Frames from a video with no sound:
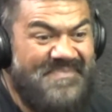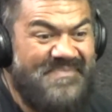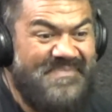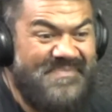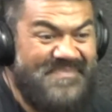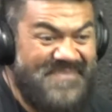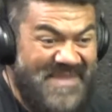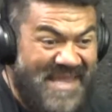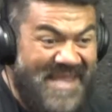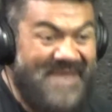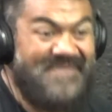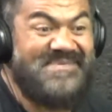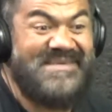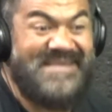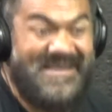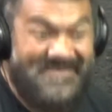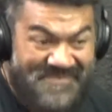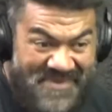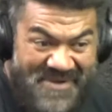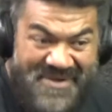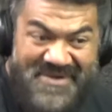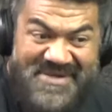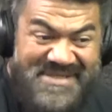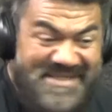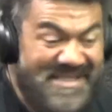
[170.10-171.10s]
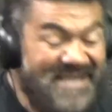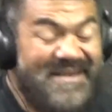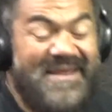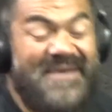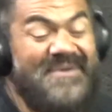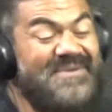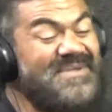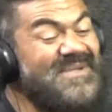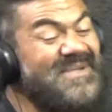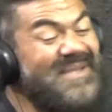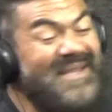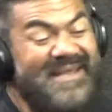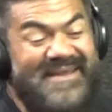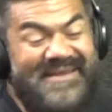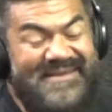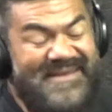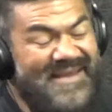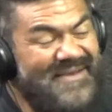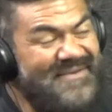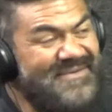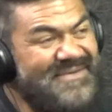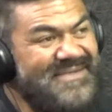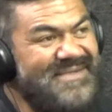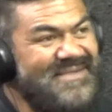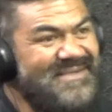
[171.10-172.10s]
They upset ponies, and that was
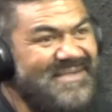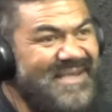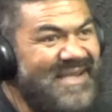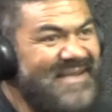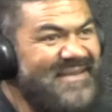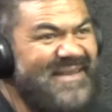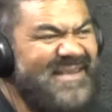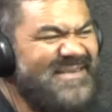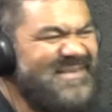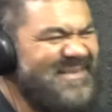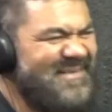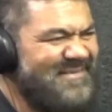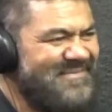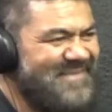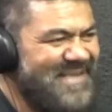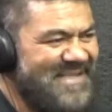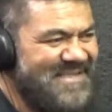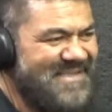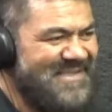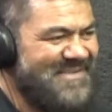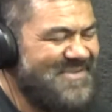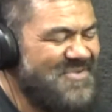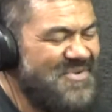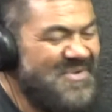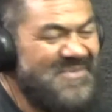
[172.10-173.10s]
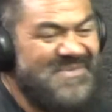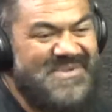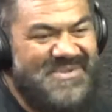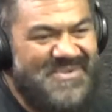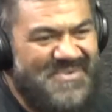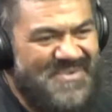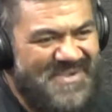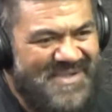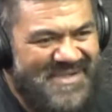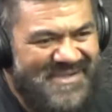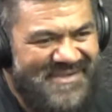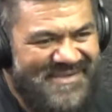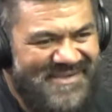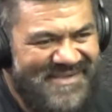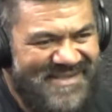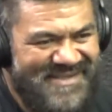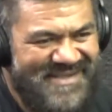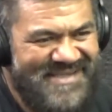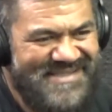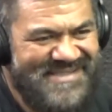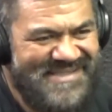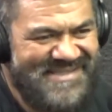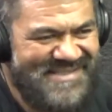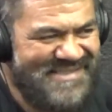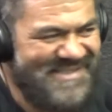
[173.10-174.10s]
that's a dream story.
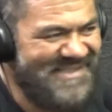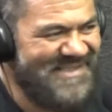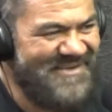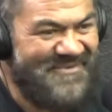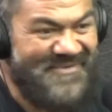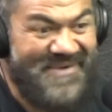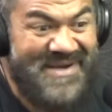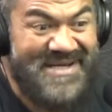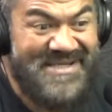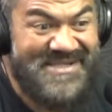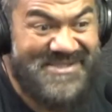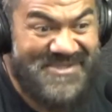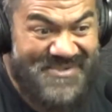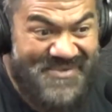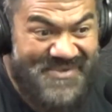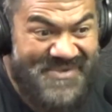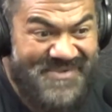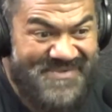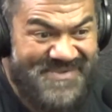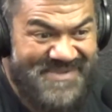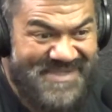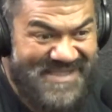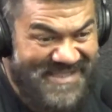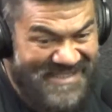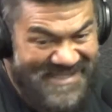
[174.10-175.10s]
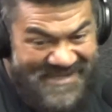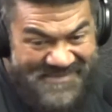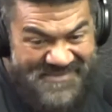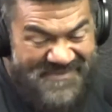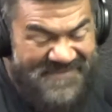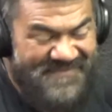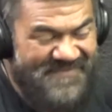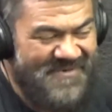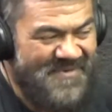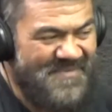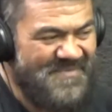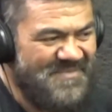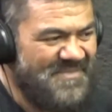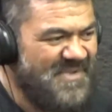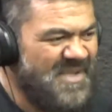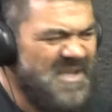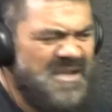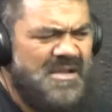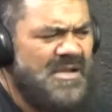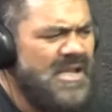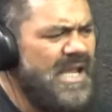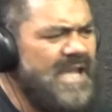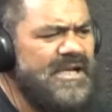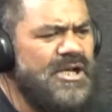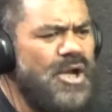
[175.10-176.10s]
That's a Cinderella story coming from,
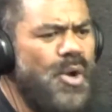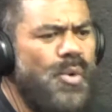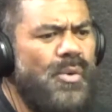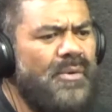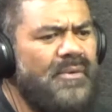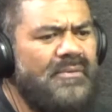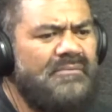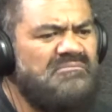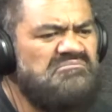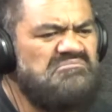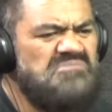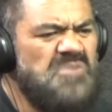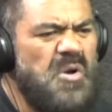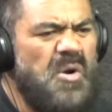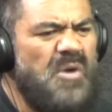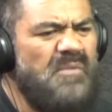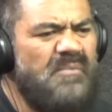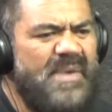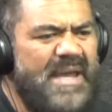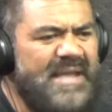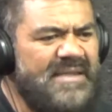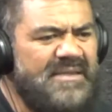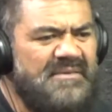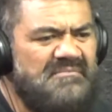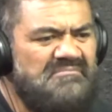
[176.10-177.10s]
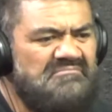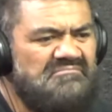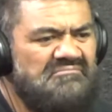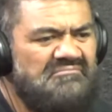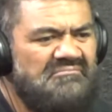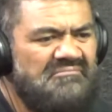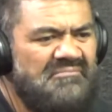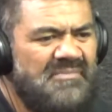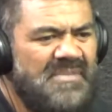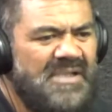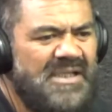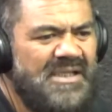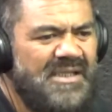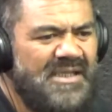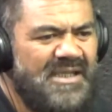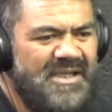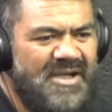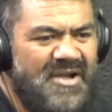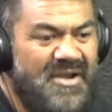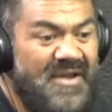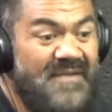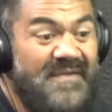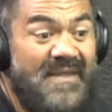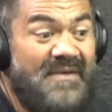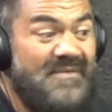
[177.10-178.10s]
and no one backed them.
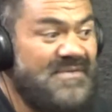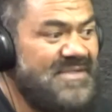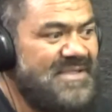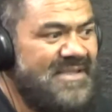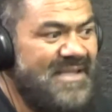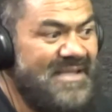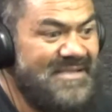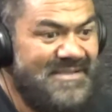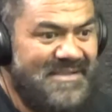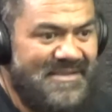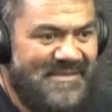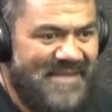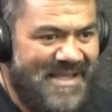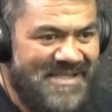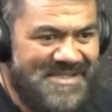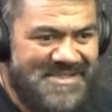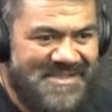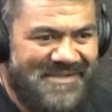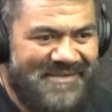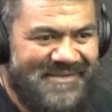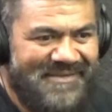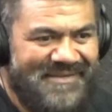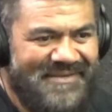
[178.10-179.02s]
And that's the danger.